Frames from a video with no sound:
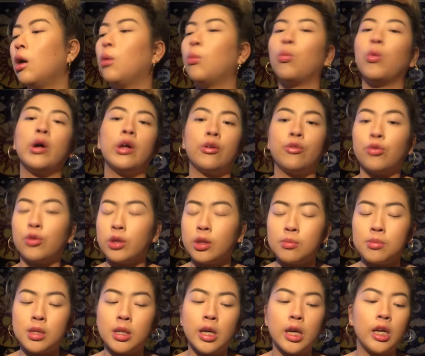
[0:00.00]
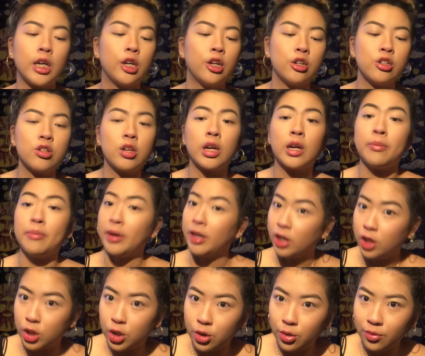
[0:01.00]
I'm waiting for them to get here so I can make
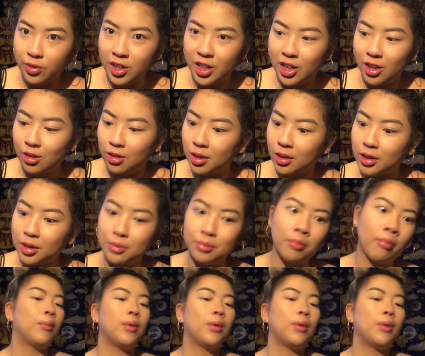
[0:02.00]
a new video on them.